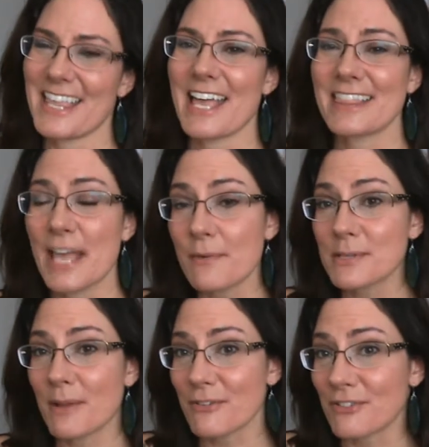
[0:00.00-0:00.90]
that, that
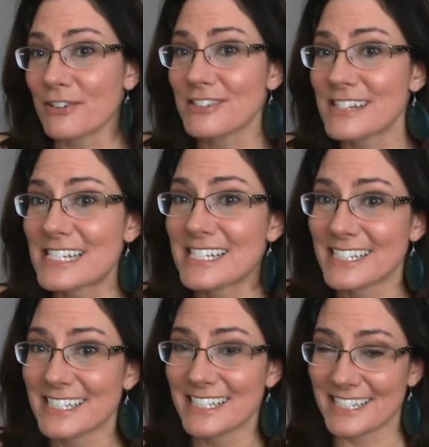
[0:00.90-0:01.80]
was my first
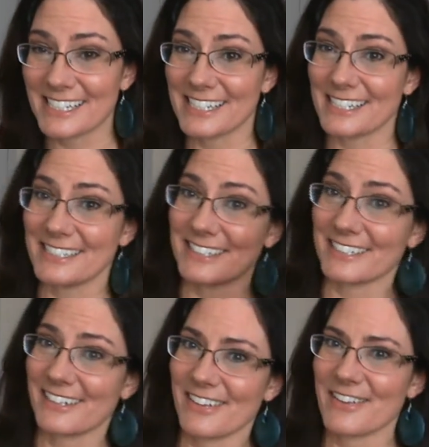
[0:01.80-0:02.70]
uh,
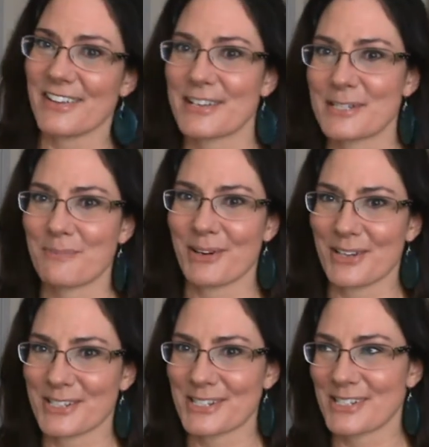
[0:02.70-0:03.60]

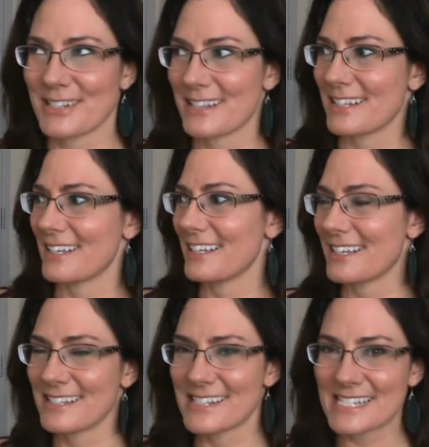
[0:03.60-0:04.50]
experience
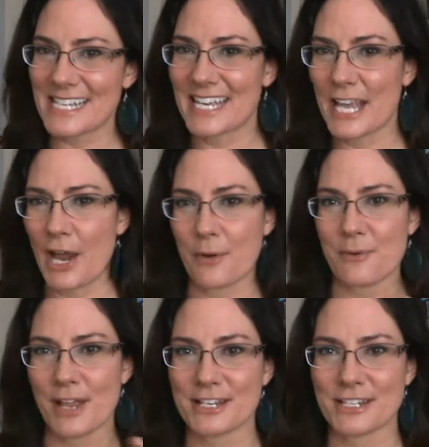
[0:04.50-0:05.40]
in seeing
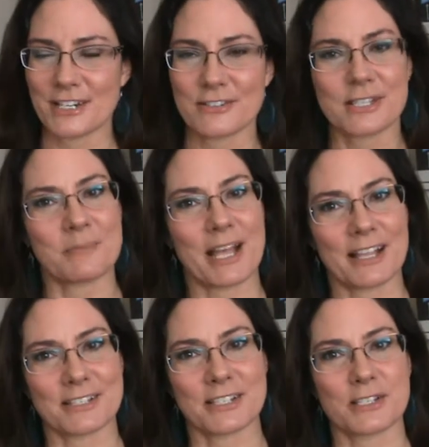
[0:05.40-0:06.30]
how engineers and
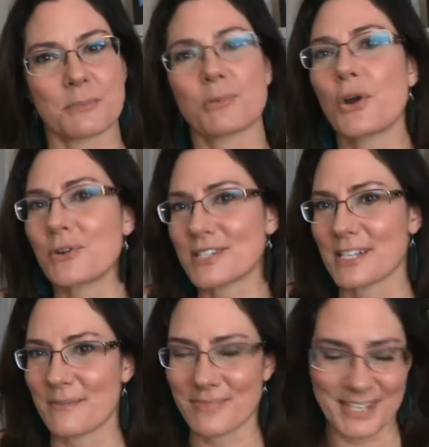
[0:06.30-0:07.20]
biologists approach
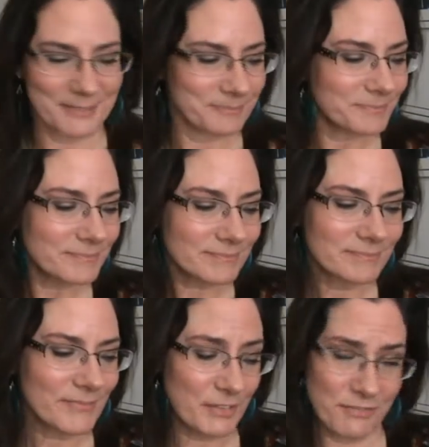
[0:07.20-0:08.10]
something
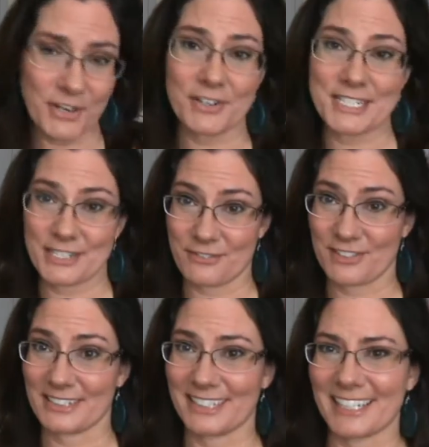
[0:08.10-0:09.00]
very
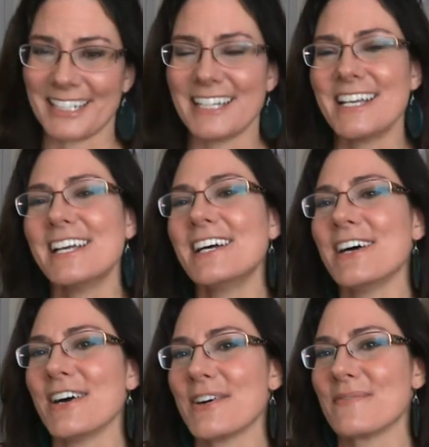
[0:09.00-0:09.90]
differently.
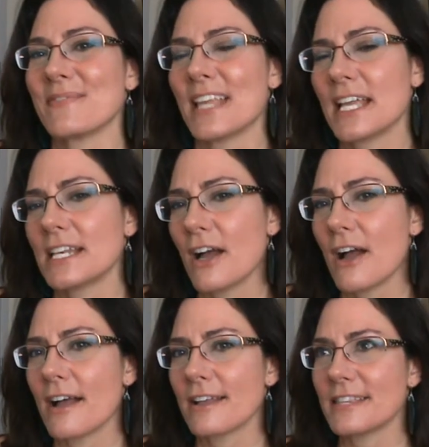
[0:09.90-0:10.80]
Um, and
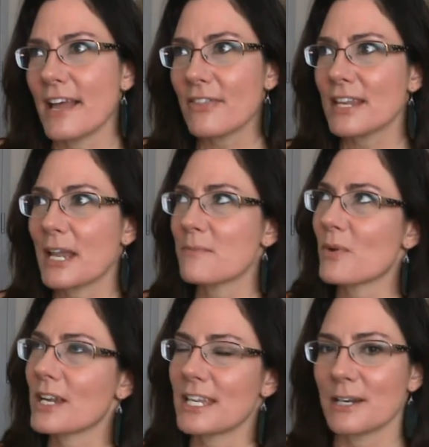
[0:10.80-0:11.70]
now that
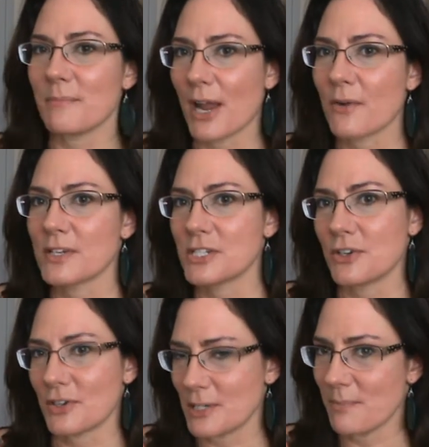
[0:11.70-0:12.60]
I'm working in a
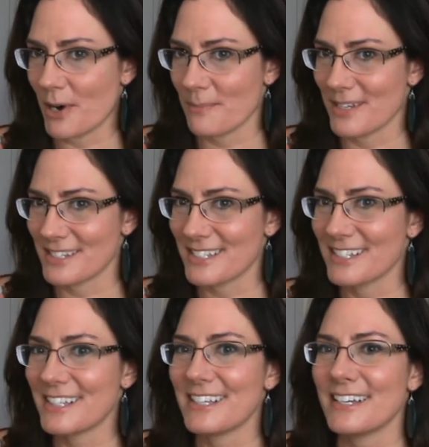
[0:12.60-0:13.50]
bioengineering department,
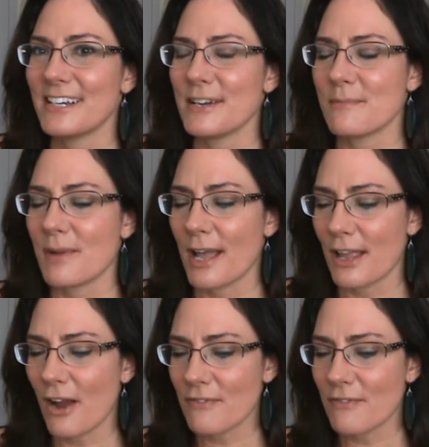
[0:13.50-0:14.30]
um, I